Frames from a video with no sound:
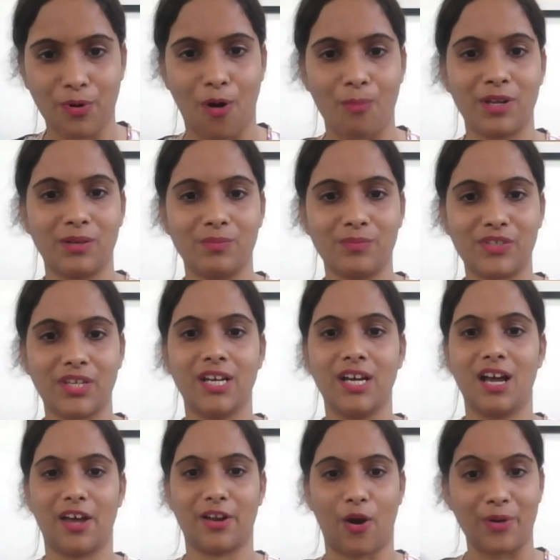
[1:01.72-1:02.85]
problems
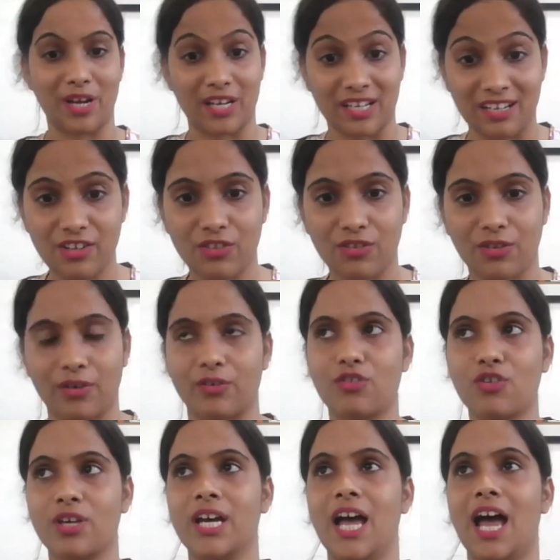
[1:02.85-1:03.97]
around our
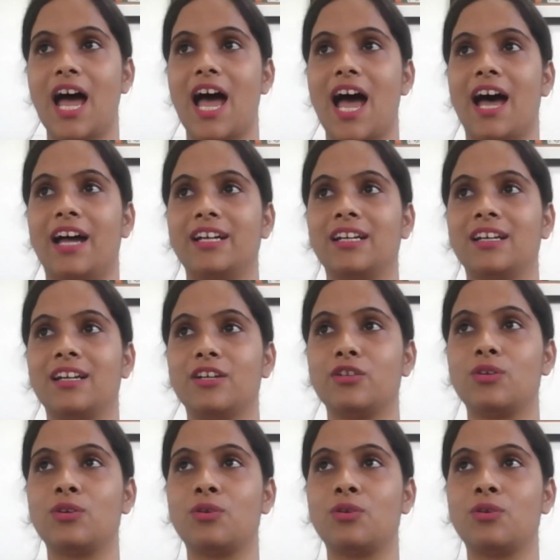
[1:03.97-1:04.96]
research, and